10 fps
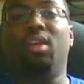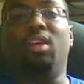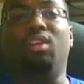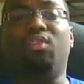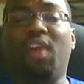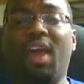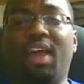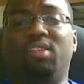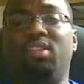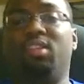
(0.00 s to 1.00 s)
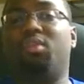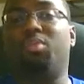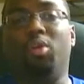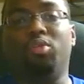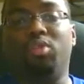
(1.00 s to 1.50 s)
He's fast, he's
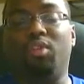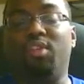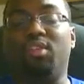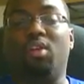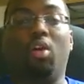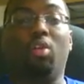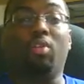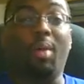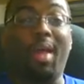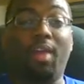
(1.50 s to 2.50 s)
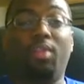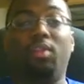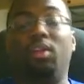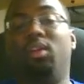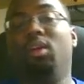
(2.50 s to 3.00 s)
explosive, he's an all-around
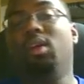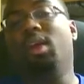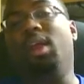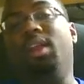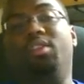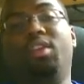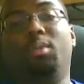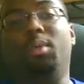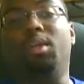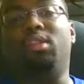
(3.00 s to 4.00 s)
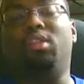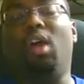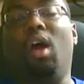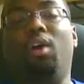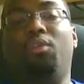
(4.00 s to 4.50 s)
athlete, and he's going to be a
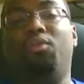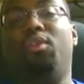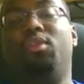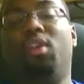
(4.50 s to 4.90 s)
tough